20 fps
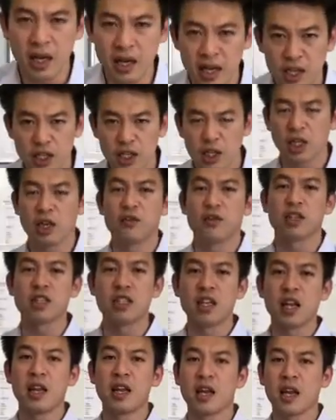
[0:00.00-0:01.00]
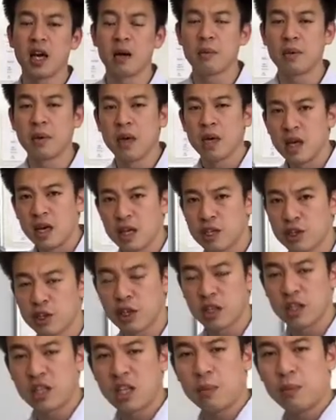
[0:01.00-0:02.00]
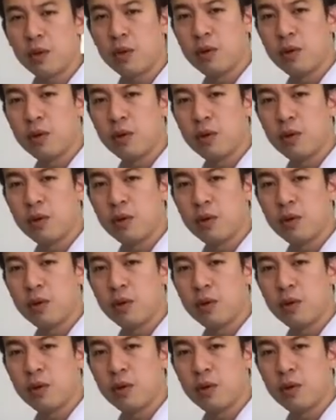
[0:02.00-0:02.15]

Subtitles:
addition, if you're standing up, it's going to tip